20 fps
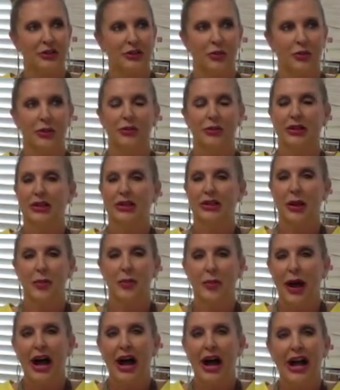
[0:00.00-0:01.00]
and we would end up
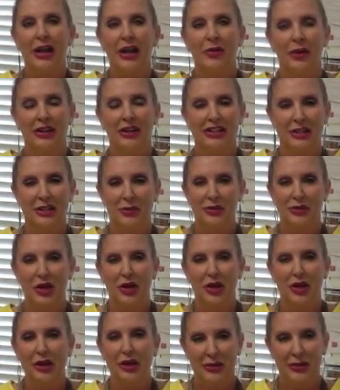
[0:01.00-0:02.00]
buying one because I would
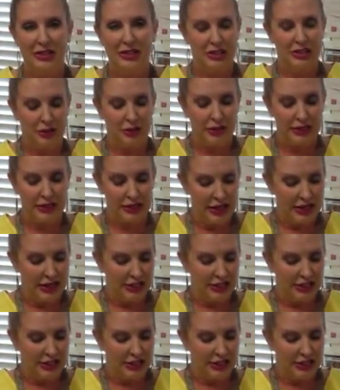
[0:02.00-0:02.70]
talk him into it.